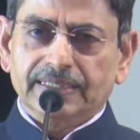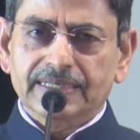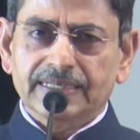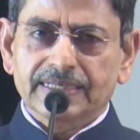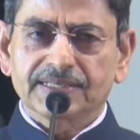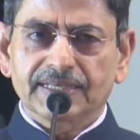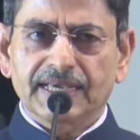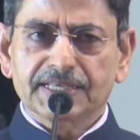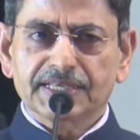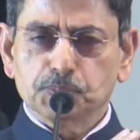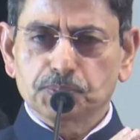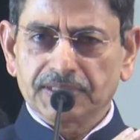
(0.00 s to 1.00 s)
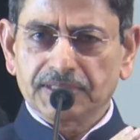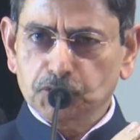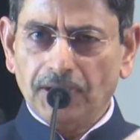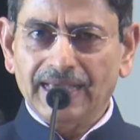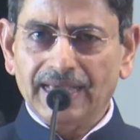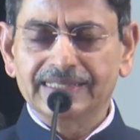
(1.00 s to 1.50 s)
It's a
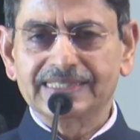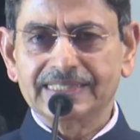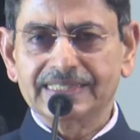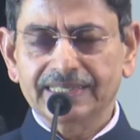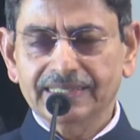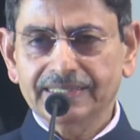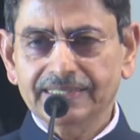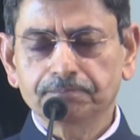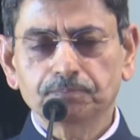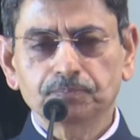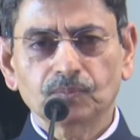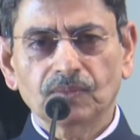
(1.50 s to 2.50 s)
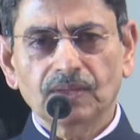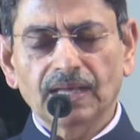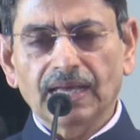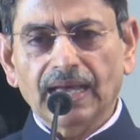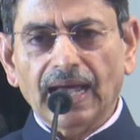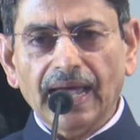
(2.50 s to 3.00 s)
spirituality
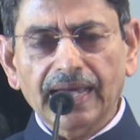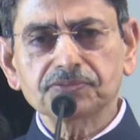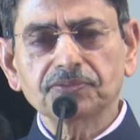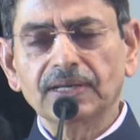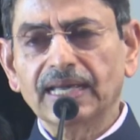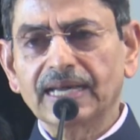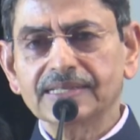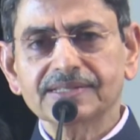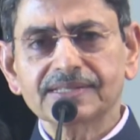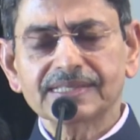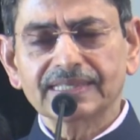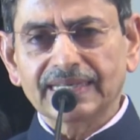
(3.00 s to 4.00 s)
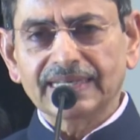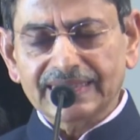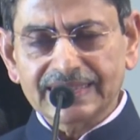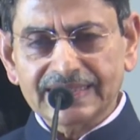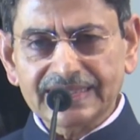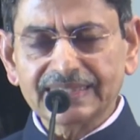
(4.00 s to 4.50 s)
as well as
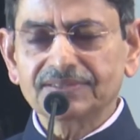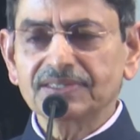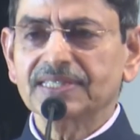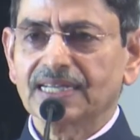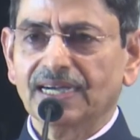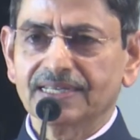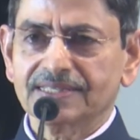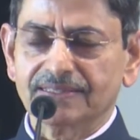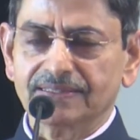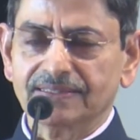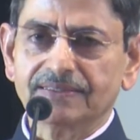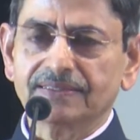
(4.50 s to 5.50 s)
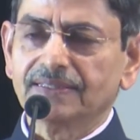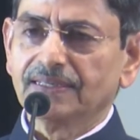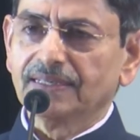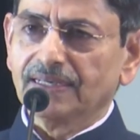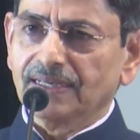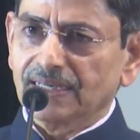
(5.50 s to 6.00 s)
niti shastra
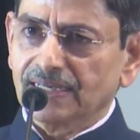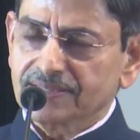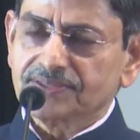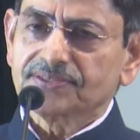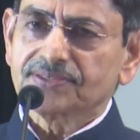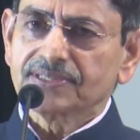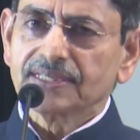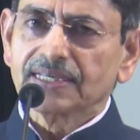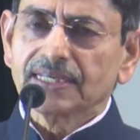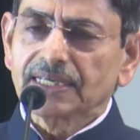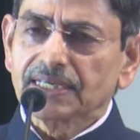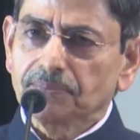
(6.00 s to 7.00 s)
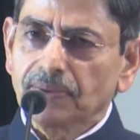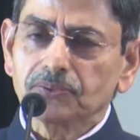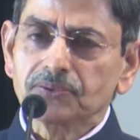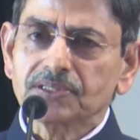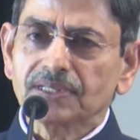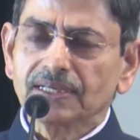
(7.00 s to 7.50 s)
is
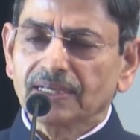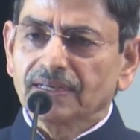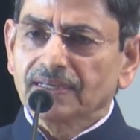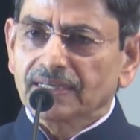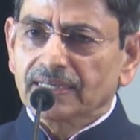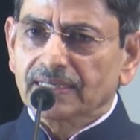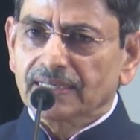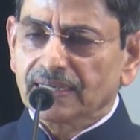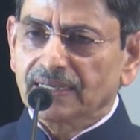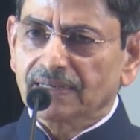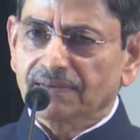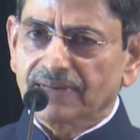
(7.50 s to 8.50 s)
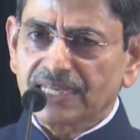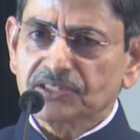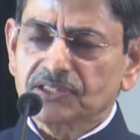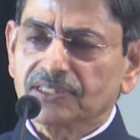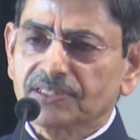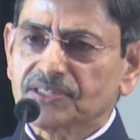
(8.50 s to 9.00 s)
about
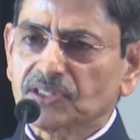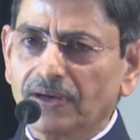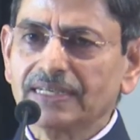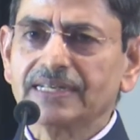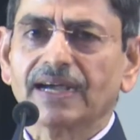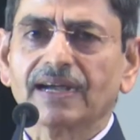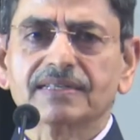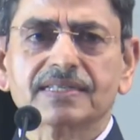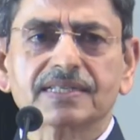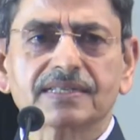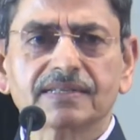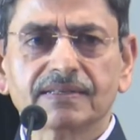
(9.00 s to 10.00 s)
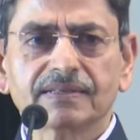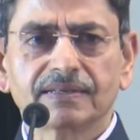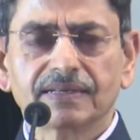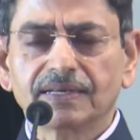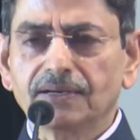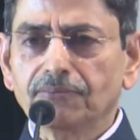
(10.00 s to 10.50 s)
righteous conduct
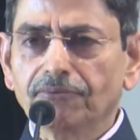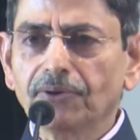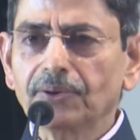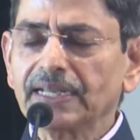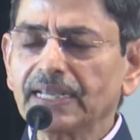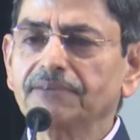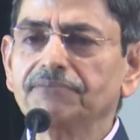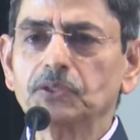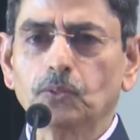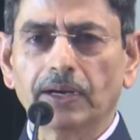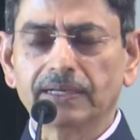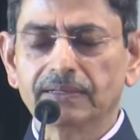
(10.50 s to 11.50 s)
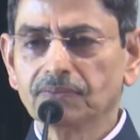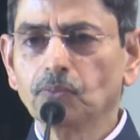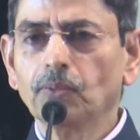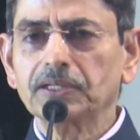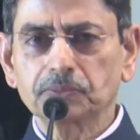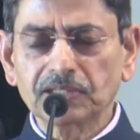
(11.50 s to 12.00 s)
for everyone,
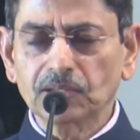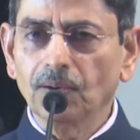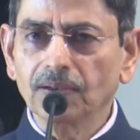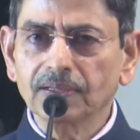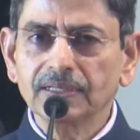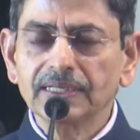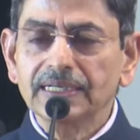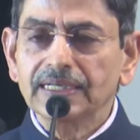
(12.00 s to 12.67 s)
what we call,